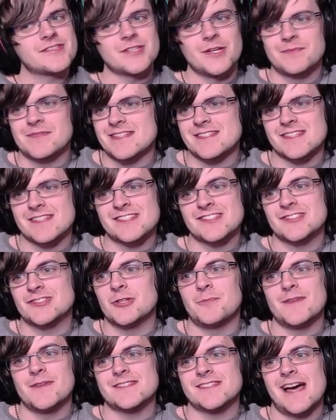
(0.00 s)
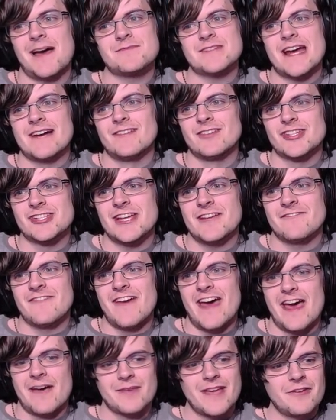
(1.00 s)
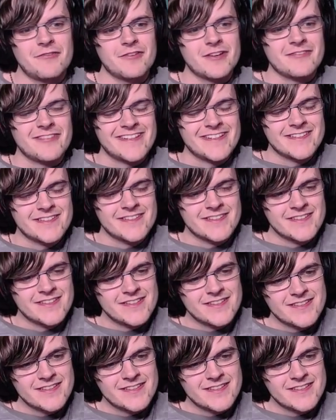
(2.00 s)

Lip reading: stop this stupid time travel shit, fam. Get rid of it.